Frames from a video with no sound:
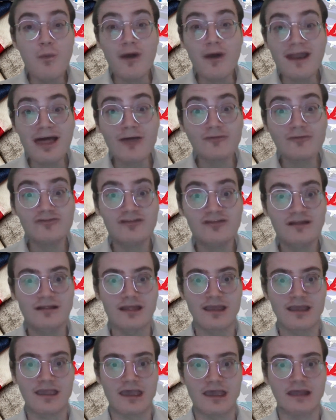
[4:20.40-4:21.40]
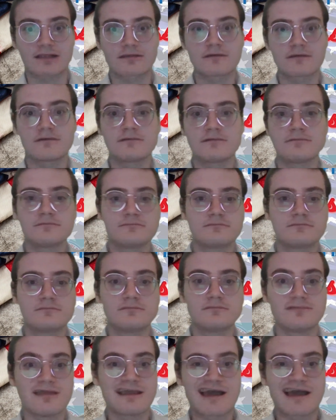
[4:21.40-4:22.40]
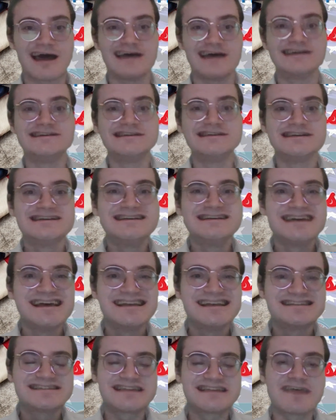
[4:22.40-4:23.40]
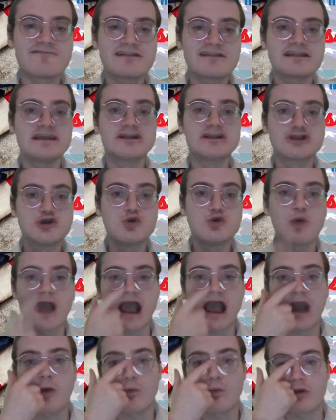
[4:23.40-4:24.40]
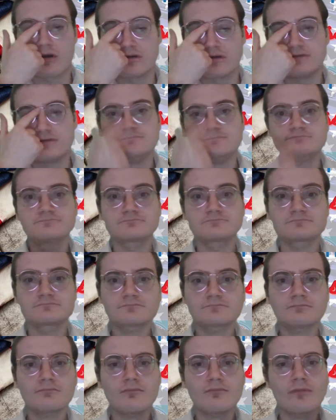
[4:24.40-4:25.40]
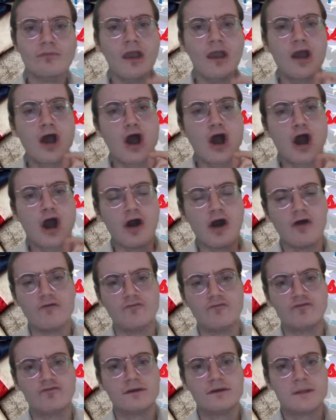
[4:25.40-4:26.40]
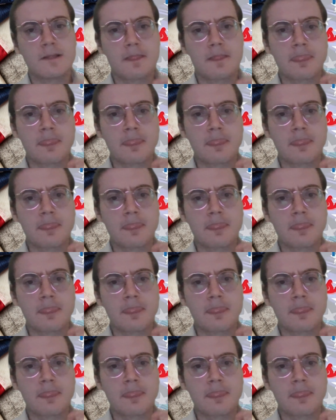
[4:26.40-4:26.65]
What else did they get? They got 72 hours of